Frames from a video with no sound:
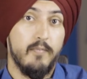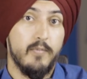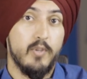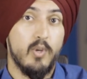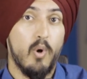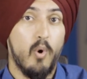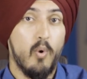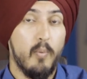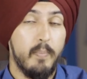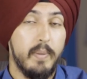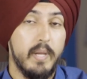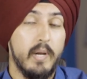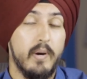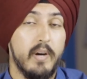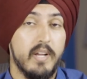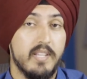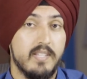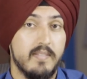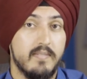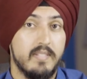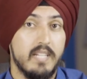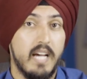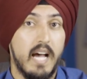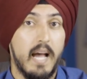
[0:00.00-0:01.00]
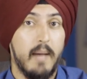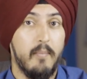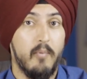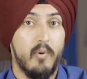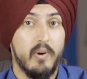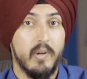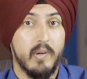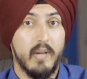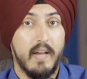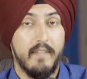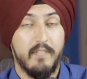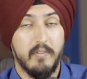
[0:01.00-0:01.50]
go periods of time
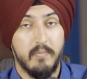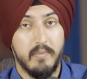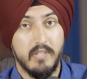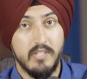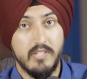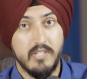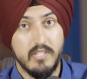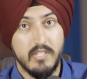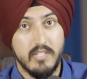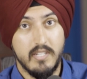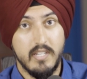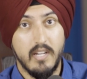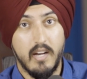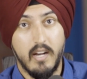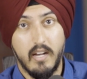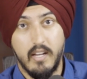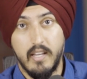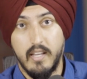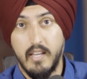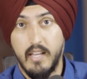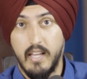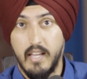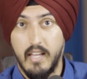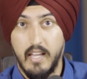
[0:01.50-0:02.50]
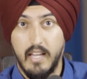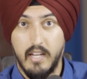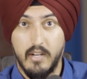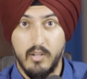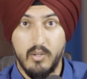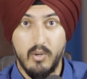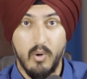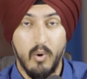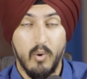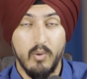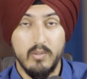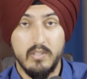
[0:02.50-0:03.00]
where you have to be stuck in
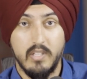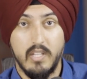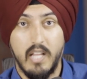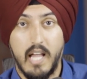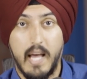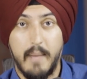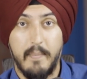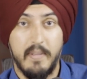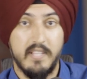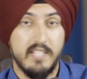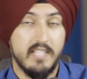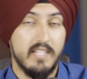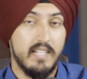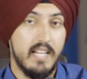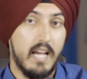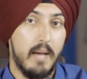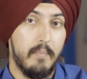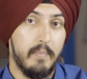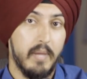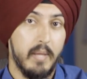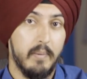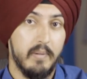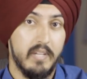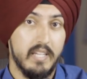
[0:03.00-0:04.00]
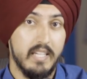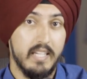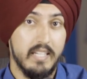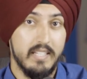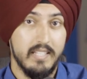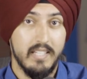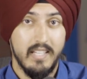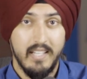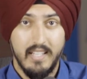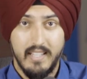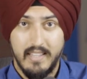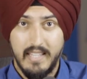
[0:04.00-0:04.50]
cold climates and not be able to eat.